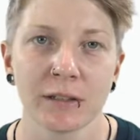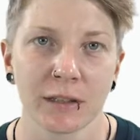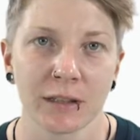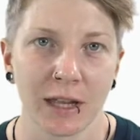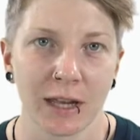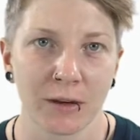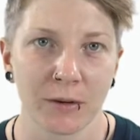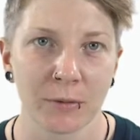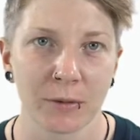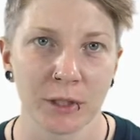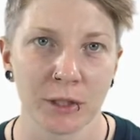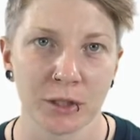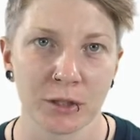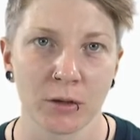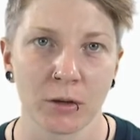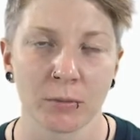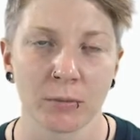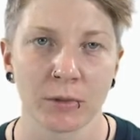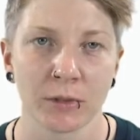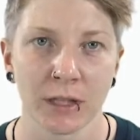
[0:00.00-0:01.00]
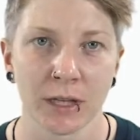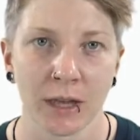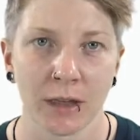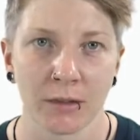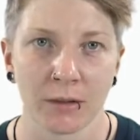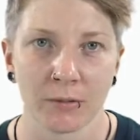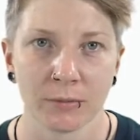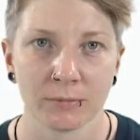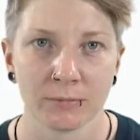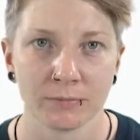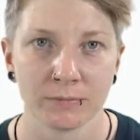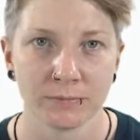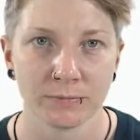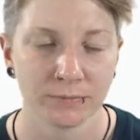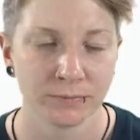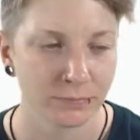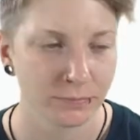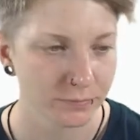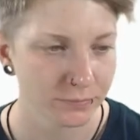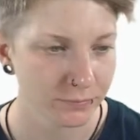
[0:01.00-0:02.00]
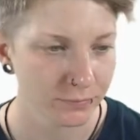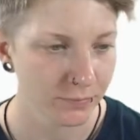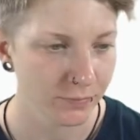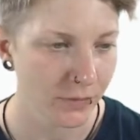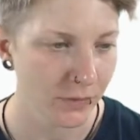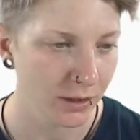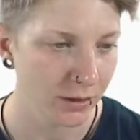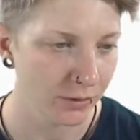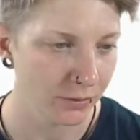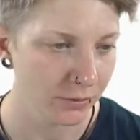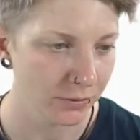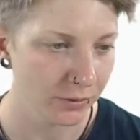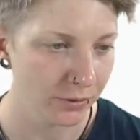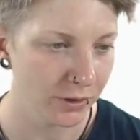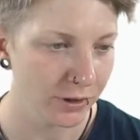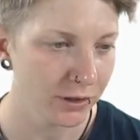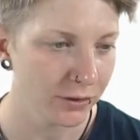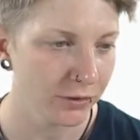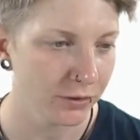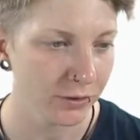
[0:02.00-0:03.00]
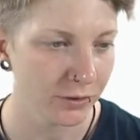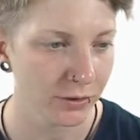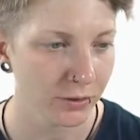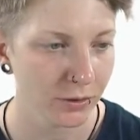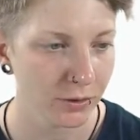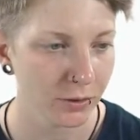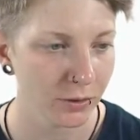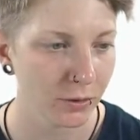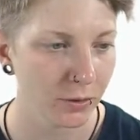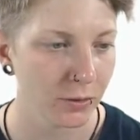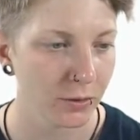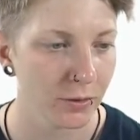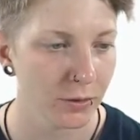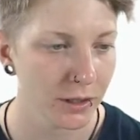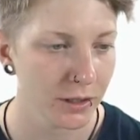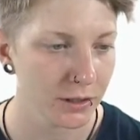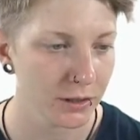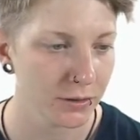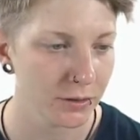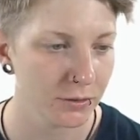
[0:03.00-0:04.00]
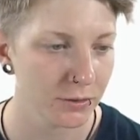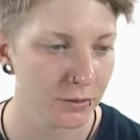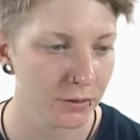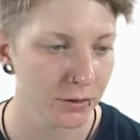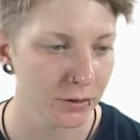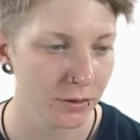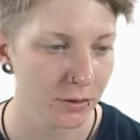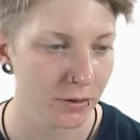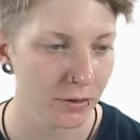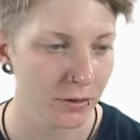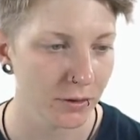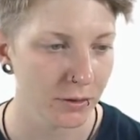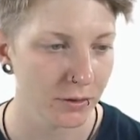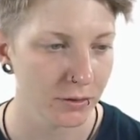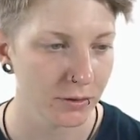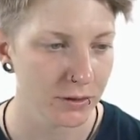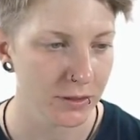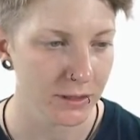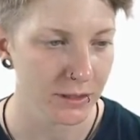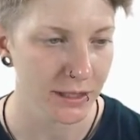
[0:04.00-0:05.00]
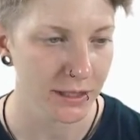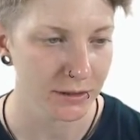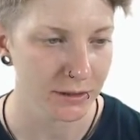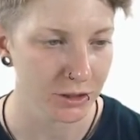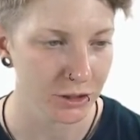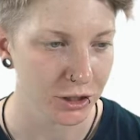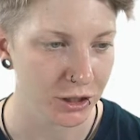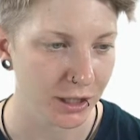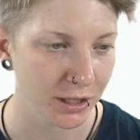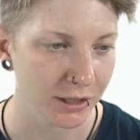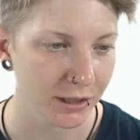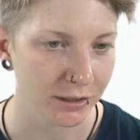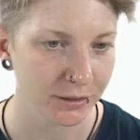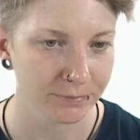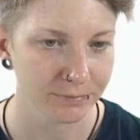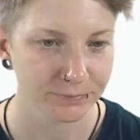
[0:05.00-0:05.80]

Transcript: language shop together. For this, go into your sales channel.